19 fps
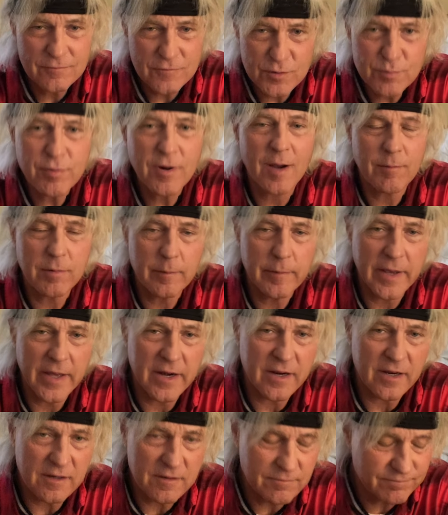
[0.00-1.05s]
was
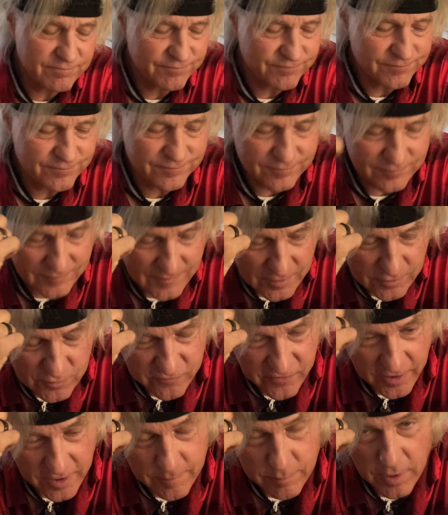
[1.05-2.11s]
problematic. It was
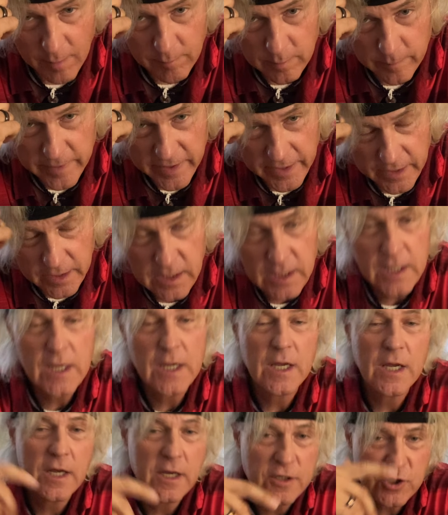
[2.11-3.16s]
very problematic.
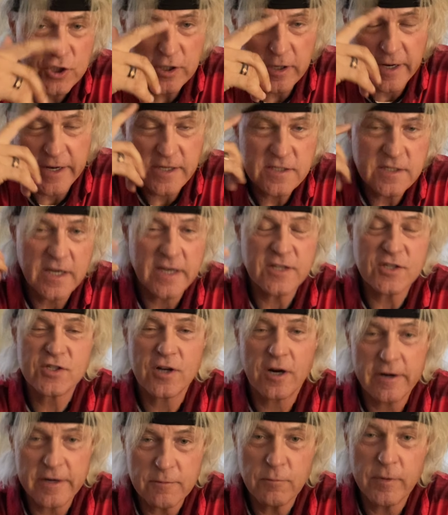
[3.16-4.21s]
Sure, I could say it
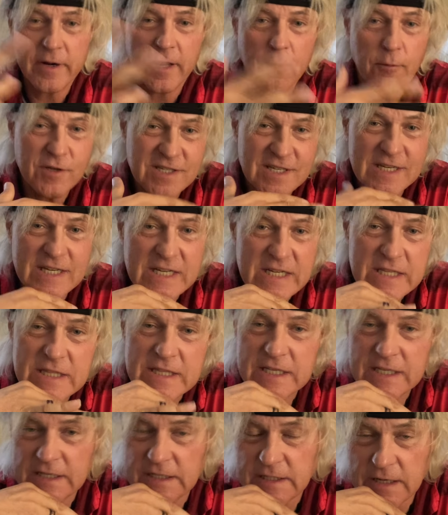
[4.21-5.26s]
started when I was in
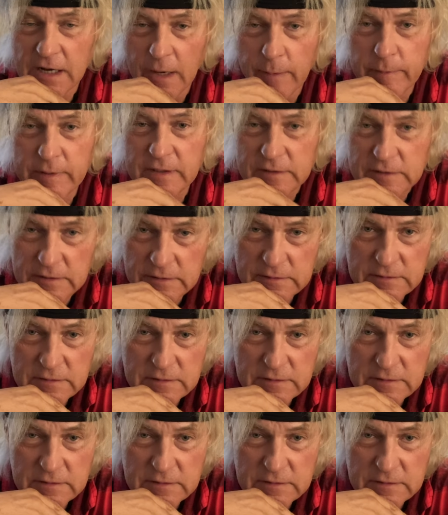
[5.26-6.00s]
the endowment,